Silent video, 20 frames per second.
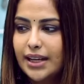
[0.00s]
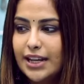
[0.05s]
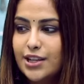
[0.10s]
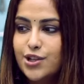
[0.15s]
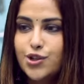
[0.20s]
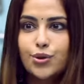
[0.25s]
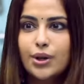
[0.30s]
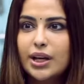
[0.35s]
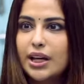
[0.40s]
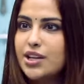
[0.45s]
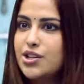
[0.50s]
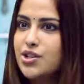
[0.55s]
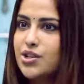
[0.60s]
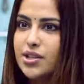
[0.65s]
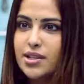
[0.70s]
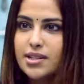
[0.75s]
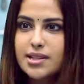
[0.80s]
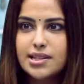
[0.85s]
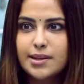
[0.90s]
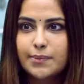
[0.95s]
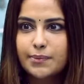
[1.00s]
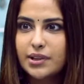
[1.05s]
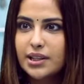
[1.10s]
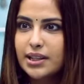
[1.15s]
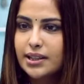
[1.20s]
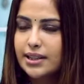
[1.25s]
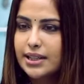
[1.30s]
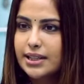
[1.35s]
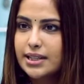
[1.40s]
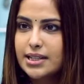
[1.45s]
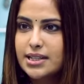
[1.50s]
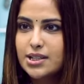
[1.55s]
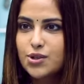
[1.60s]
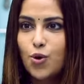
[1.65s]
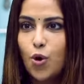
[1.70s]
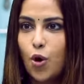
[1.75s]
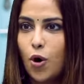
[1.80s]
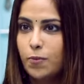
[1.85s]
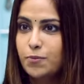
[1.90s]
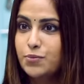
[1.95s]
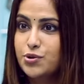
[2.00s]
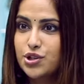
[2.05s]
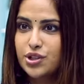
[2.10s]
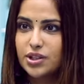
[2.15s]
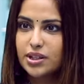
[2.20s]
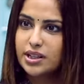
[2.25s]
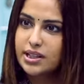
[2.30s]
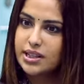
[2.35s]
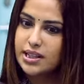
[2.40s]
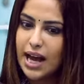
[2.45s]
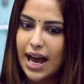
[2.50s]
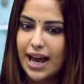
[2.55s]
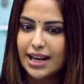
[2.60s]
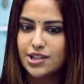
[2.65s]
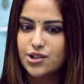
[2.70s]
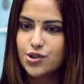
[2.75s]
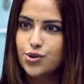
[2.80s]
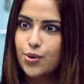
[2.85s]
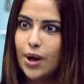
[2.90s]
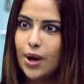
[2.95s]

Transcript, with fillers: education is something that is no option, it has